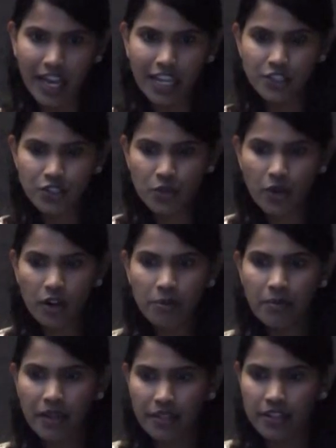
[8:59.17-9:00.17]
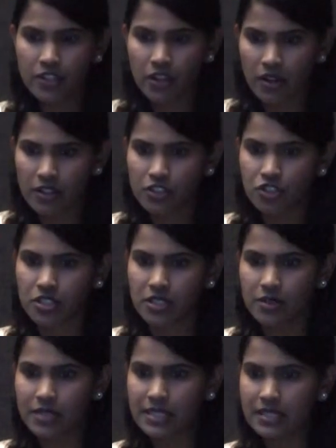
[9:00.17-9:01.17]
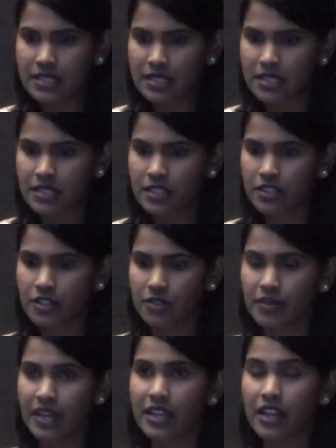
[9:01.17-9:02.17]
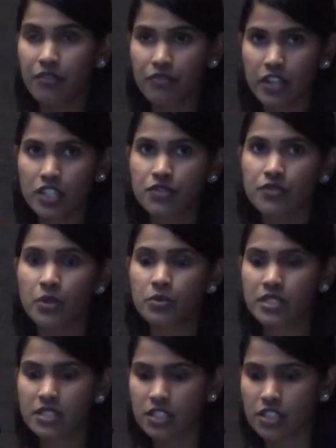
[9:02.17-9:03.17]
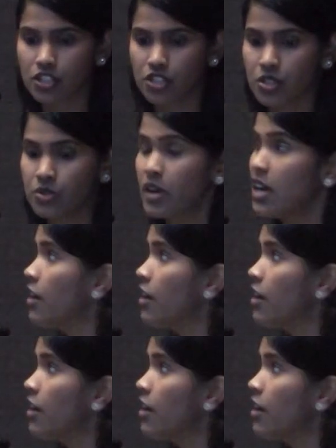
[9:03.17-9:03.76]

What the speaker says: And so our methodology consisted of getting fresh frozen tissue